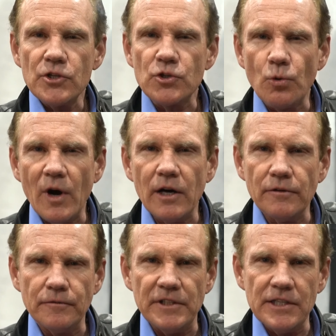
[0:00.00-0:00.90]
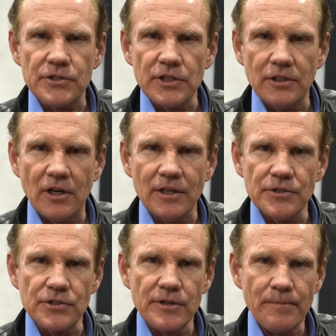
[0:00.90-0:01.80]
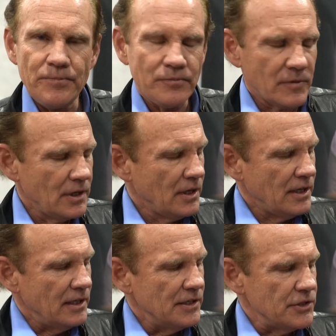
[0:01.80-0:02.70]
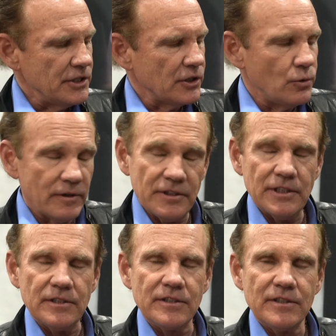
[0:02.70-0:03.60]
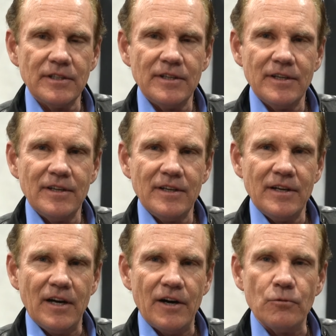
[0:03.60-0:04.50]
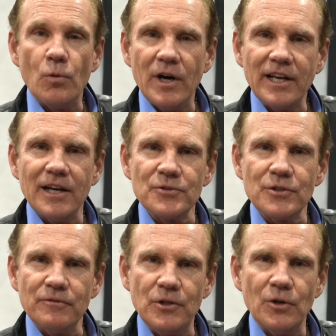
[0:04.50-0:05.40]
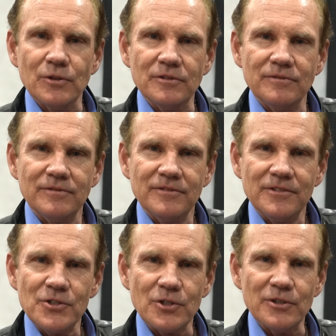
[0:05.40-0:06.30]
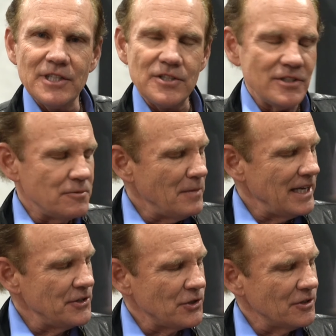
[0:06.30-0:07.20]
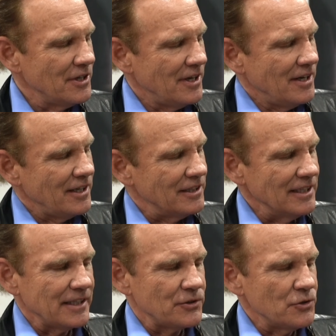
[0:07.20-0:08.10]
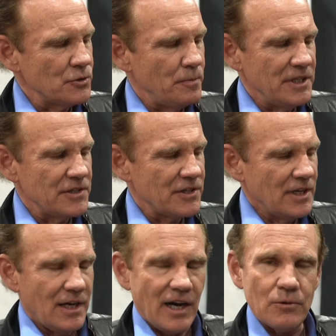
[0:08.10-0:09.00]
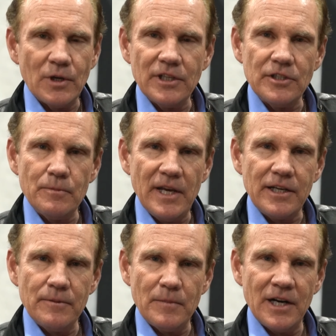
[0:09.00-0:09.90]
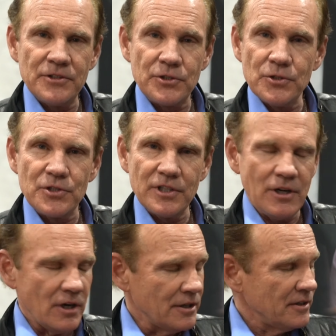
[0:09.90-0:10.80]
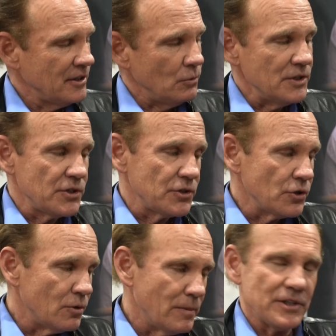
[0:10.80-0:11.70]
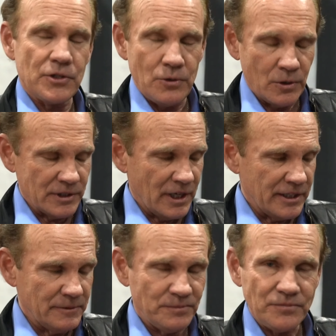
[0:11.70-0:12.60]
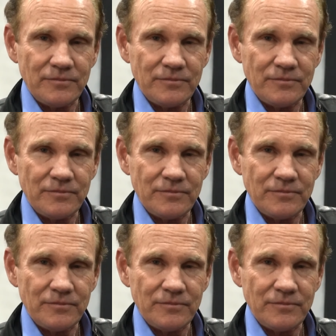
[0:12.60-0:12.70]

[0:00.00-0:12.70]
12 of these cigars is the equivalent of one ounce of gold. So this is major collector's piece. I wanted to make a monster cigar with so much gold on it,